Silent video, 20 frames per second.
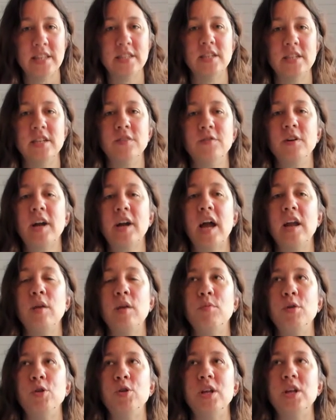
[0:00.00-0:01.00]
It's a different kind of
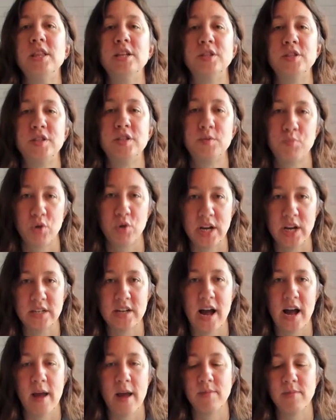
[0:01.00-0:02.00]
beauty than
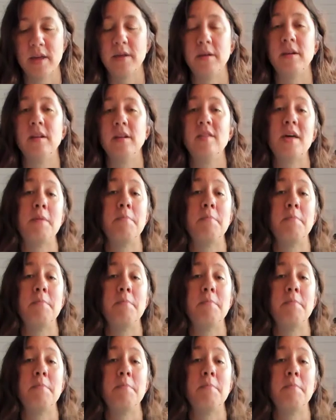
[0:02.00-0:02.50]
springtime, than